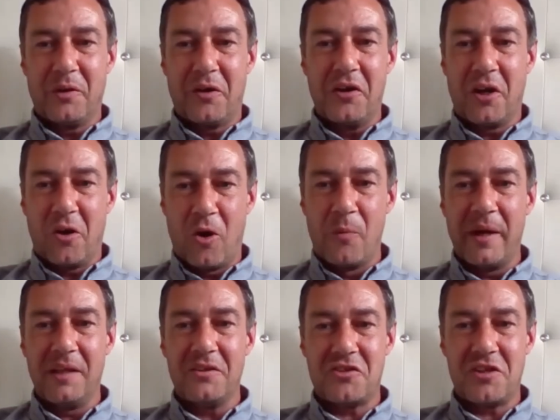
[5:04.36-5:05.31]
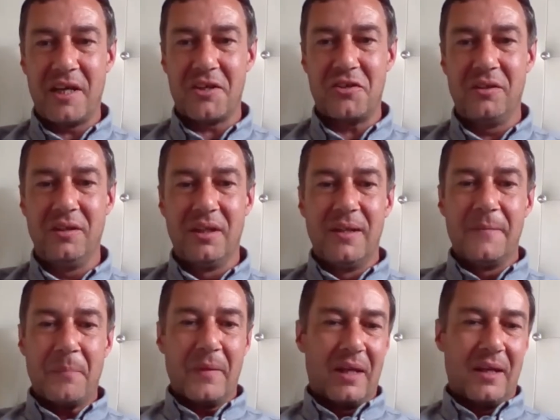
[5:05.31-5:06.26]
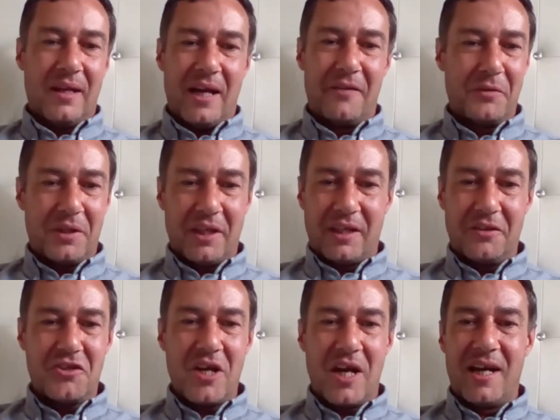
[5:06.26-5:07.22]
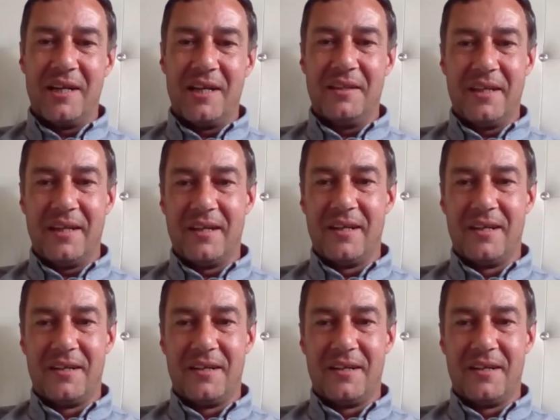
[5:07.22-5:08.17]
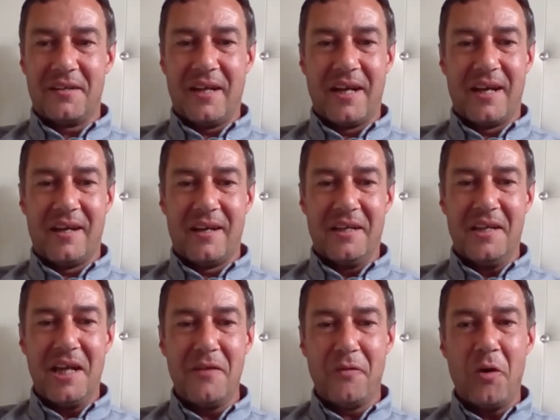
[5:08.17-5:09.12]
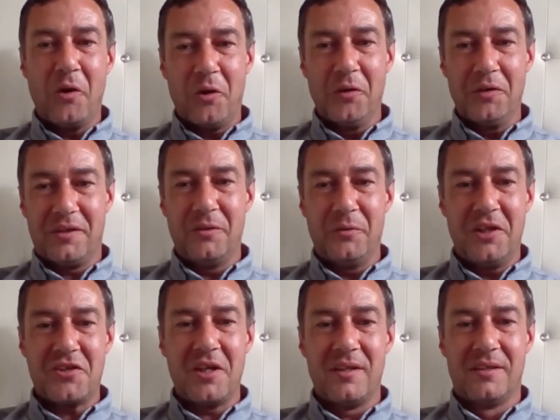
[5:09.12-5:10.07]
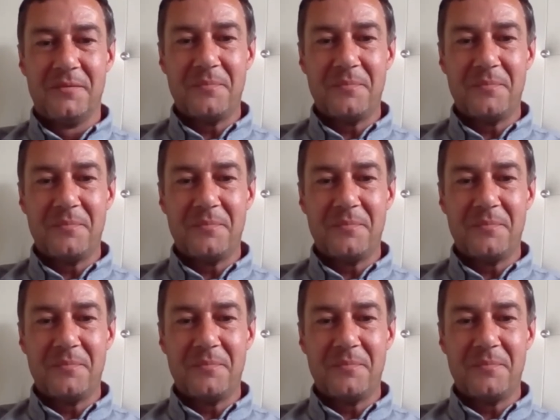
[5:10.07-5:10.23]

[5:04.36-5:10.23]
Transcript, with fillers: we run the comments section, everybody can chat in there, uh, and they've all got to know each other.